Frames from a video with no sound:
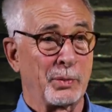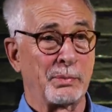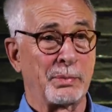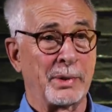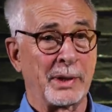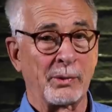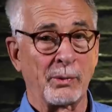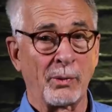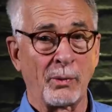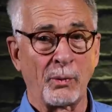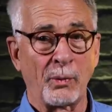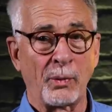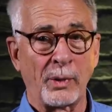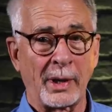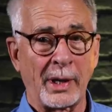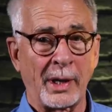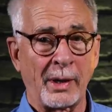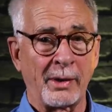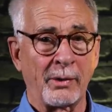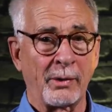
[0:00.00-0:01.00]
But what
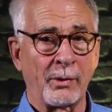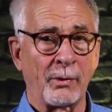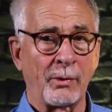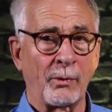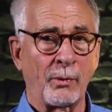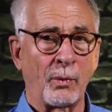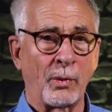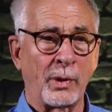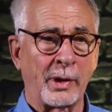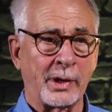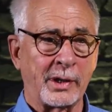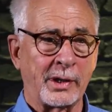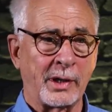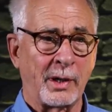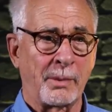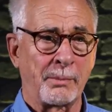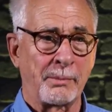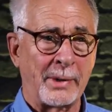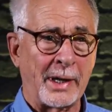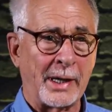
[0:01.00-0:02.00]
I want to
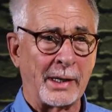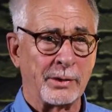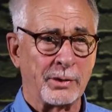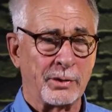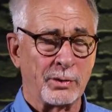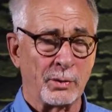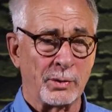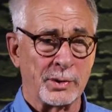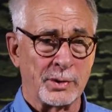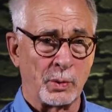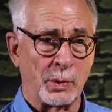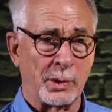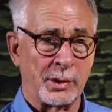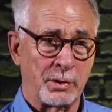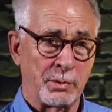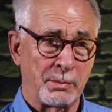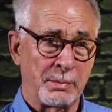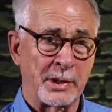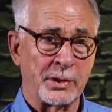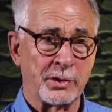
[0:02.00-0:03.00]
come back to is what
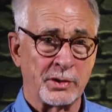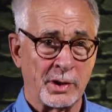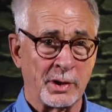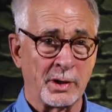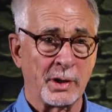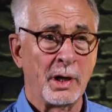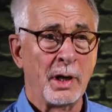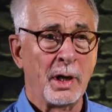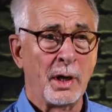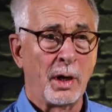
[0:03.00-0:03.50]
you mentioned